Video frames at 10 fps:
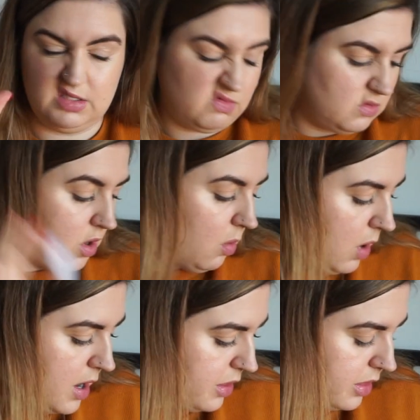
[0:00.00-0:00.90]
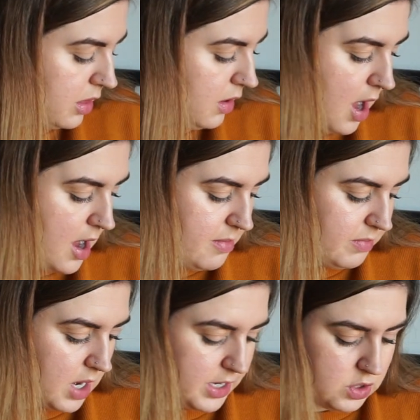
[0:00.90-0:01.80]
not worth
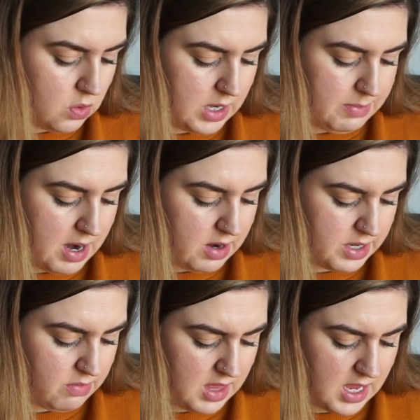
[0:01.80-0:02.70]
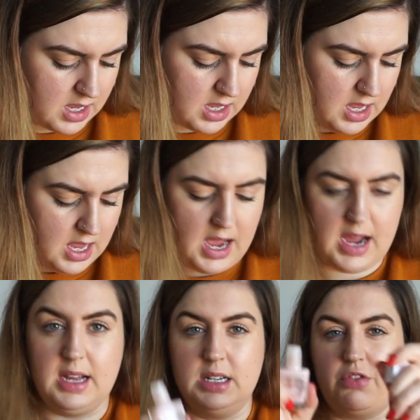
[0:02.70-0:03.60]
kind of talking about, I don't think.
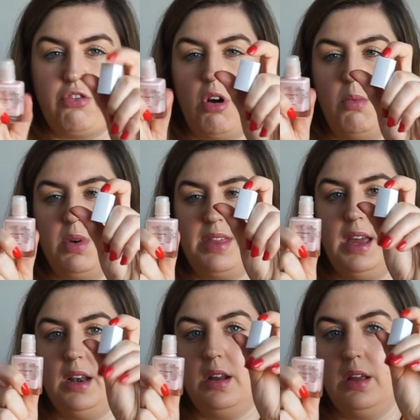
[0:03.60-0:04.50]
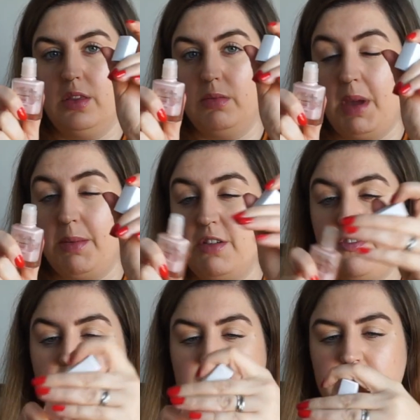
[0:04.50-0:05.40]
And from within maybe the
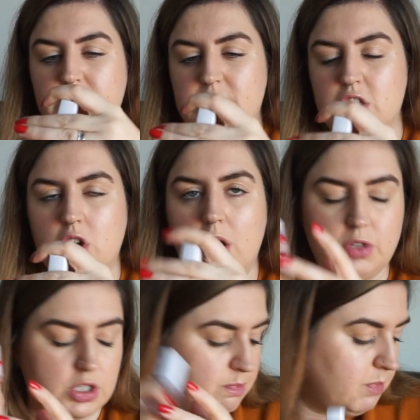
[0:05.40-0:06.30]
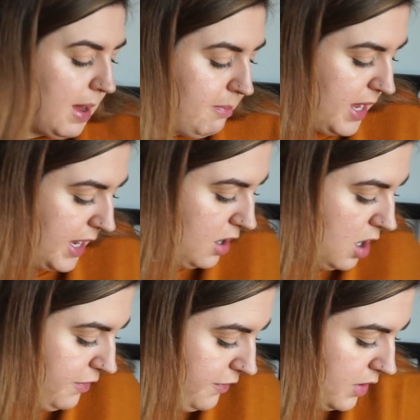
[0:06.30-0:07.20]
first use, the top just kept pinging
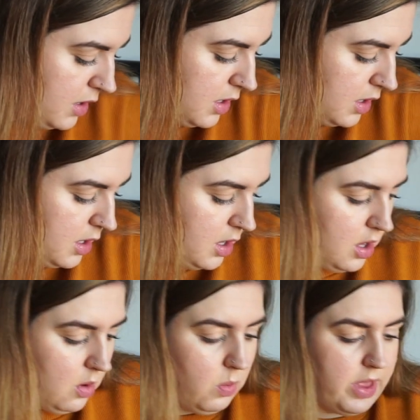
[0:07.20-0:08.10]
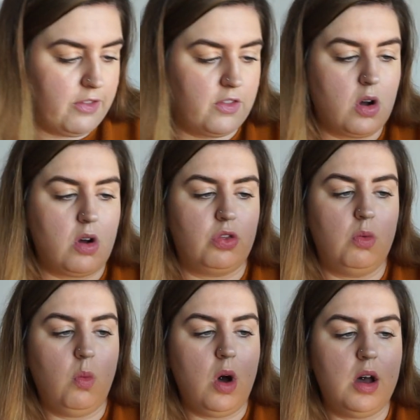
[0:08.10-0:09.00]
off. We have got the
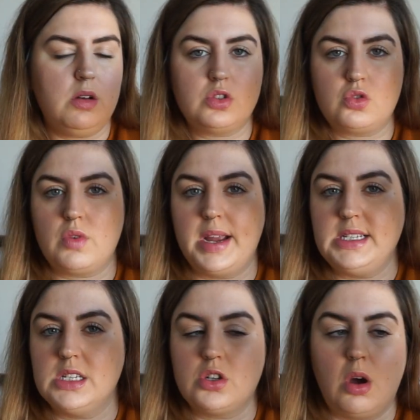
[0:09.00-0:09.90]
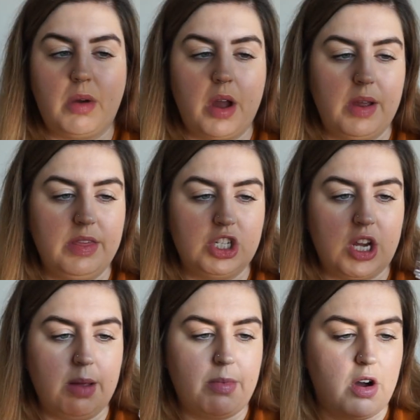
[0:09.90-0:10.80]
world's greatest top coat in the
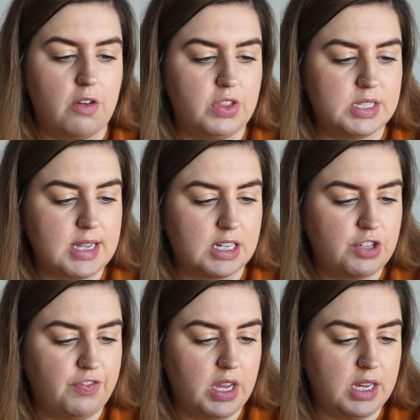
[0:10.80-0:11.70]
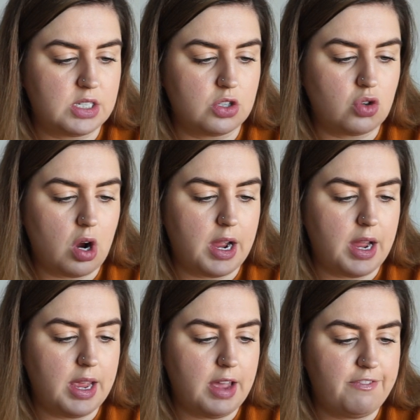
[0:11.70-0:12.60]
shape of the Sesh Feet
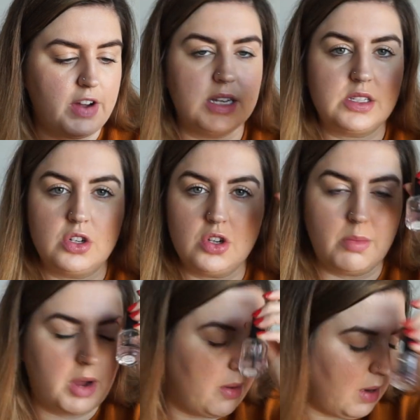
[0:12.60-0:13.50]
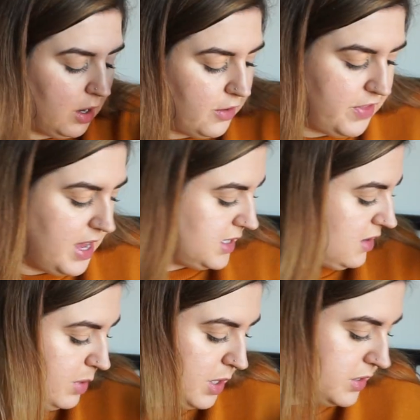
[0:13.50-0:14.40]
Dry Fast Top Coat. I love this, I've
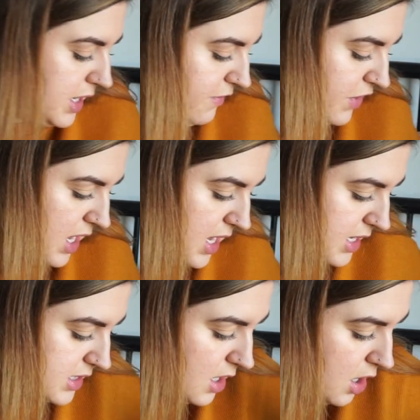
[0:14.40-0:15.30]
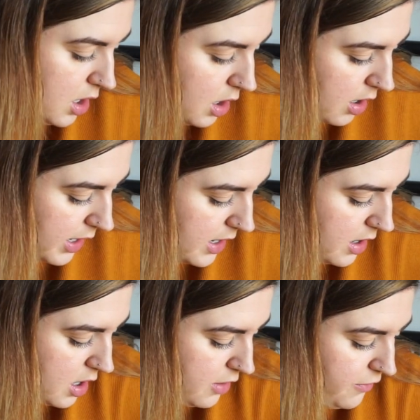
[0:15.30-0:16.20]
been using it for years, can't get
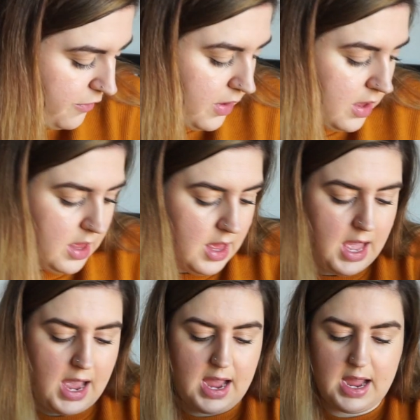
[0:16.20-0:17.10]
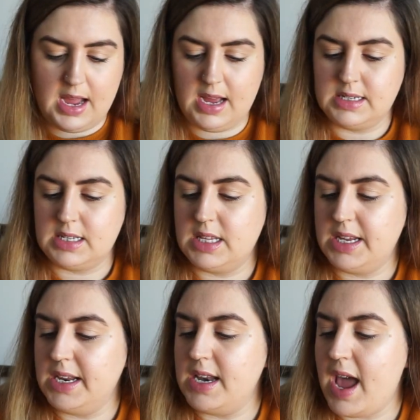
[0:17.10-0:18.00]
enough. And the
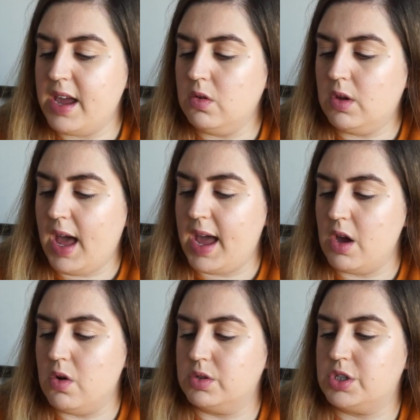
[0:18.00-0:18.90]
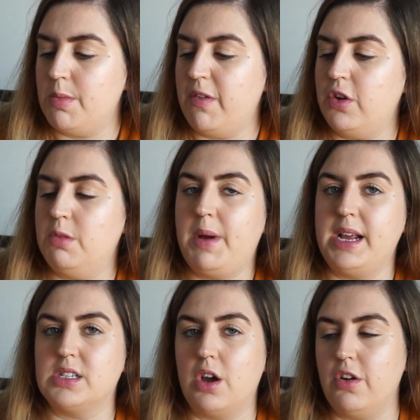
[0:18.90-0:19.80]
Nail Kale Superfood
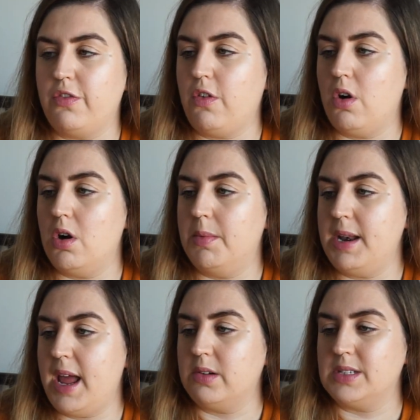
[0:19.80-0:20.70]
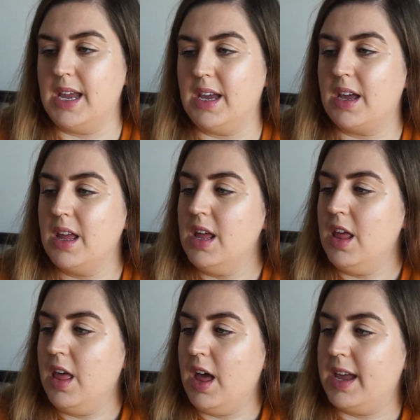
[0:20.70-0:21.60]
Base Coat from Nails Inc.
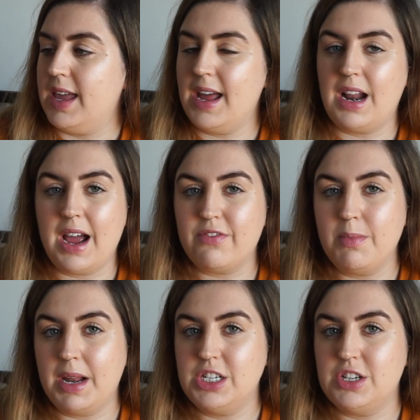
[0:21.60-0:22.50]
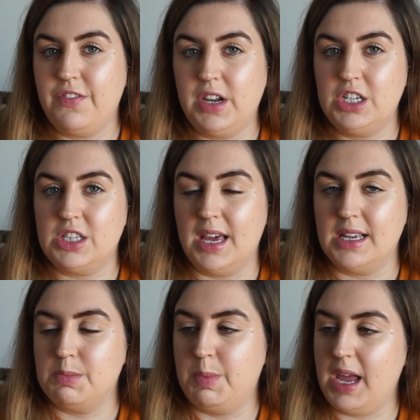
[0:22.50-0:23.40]
Again, I haven't managed to finish
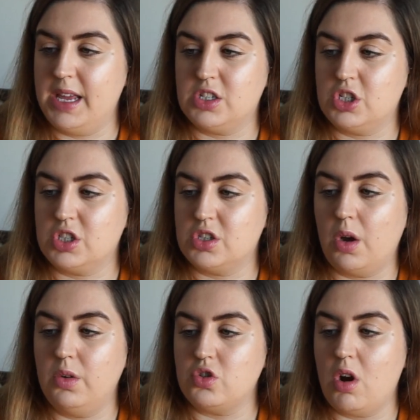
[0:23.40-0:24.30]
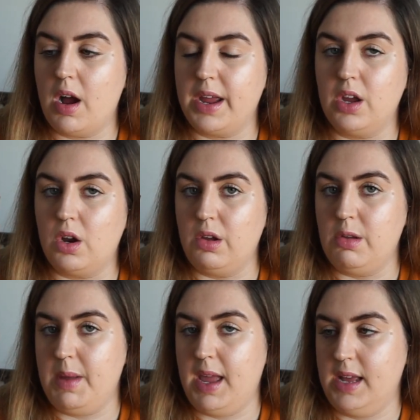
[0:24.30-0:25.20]
this, but it's just so dry and
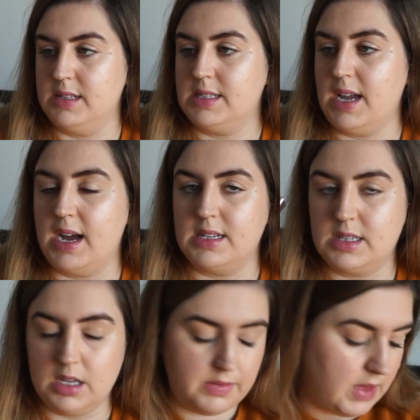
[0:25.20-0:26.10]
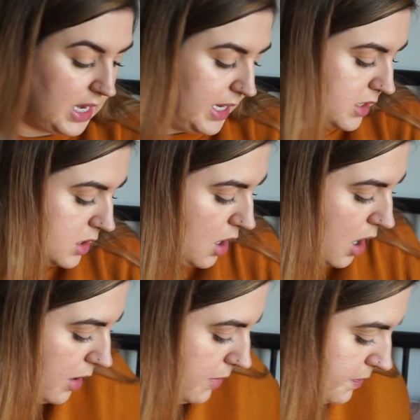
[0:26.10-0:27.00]
gloopy and sad that it needs to
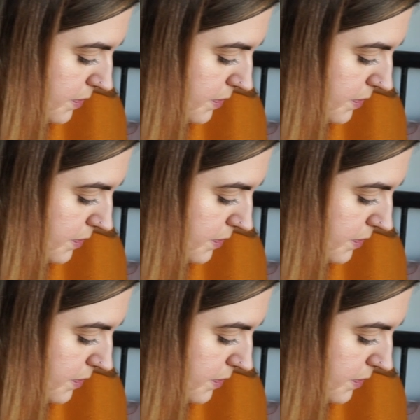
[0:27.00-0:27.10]
go.